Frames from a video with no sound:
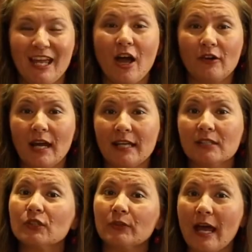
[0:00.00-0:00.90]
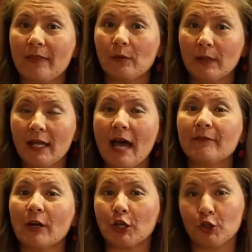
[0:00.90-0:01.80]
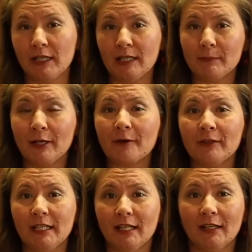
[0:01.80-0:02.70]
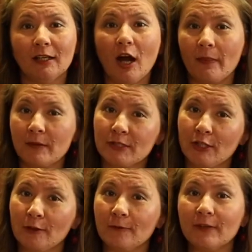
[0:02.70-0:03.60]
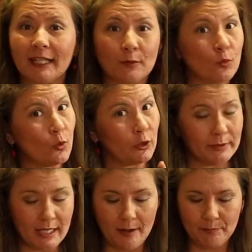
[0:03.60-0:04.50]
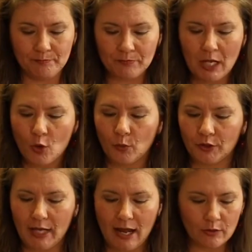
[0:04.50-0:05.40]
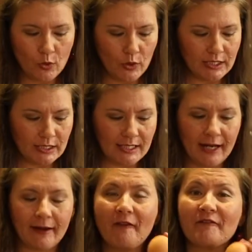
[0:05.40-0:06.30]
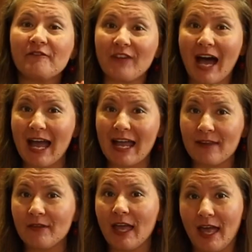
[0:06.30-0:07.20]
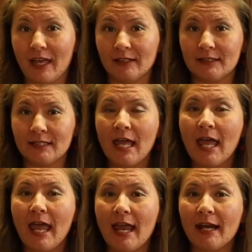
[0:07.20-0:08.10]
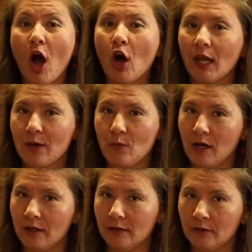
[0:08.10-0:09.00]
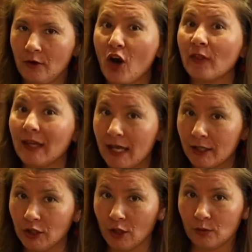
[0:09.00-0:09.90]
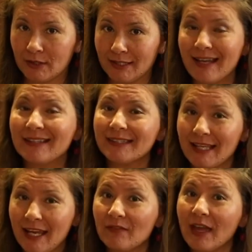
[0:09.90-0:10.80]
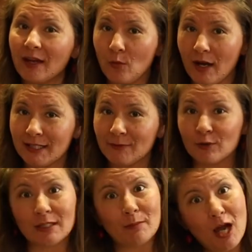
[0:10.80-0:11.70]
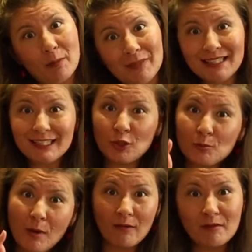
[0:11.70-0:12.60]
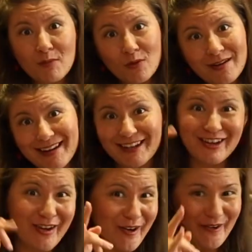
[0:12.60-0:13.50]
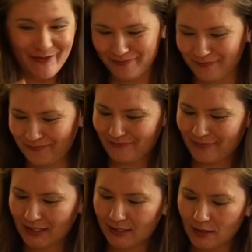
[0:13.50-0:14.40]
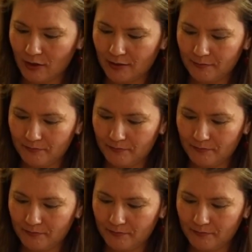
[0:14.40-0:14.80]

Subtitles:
All right, so now that we have our cream and our vanilla on the stove getting warmed up, we're now going to take 5 eggs, and all I want are the egg yolks. Save the egg whites for some omelets tomorrow morning, yo. Let's do it.